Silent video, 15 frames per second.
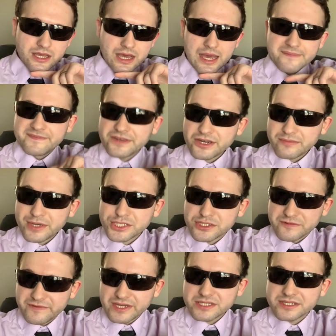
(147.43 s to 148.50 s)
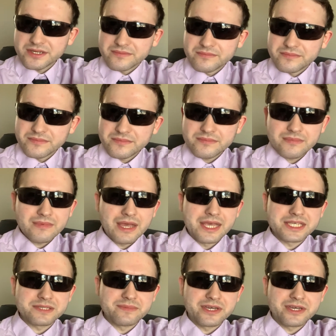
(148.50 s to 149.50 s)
I'm very much a victim, as